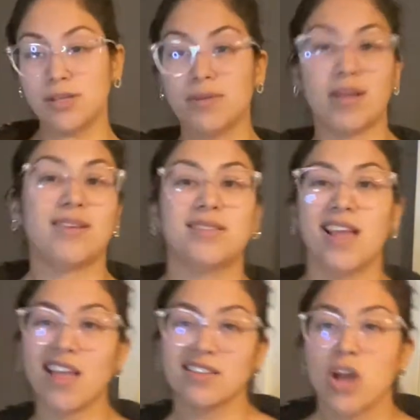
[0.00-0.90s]
with like a
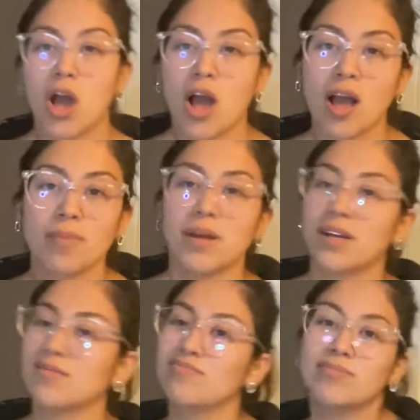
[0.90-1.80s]
tank top, a
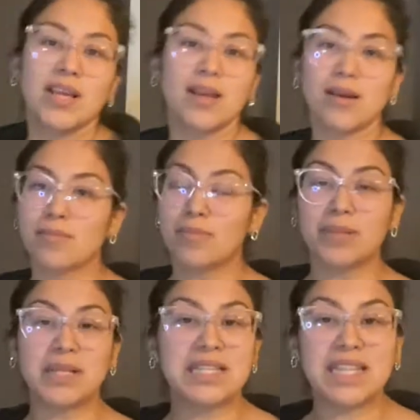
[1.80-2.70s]

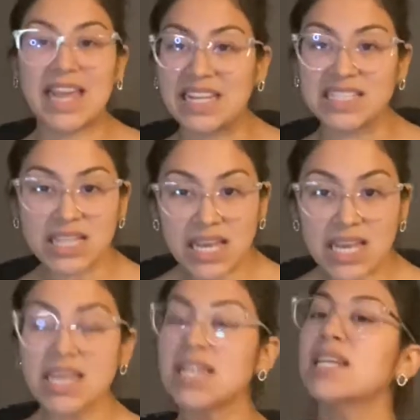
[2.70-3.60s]
plain
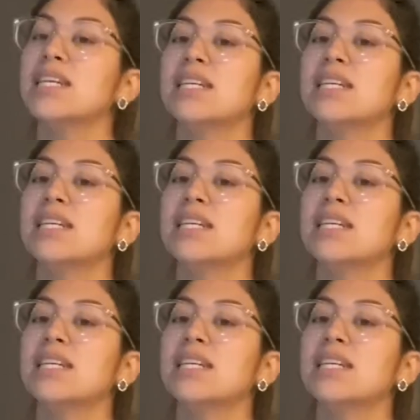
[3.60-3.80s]
tee,